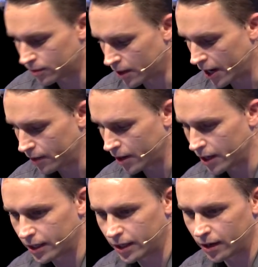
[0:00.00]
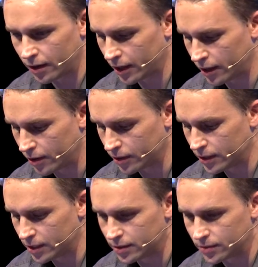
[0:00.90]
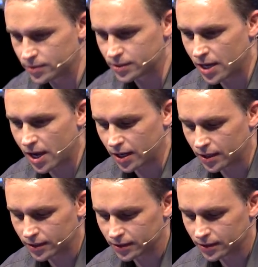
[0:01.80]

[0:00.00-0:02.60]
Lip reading: right in here, and all you need to do is yay.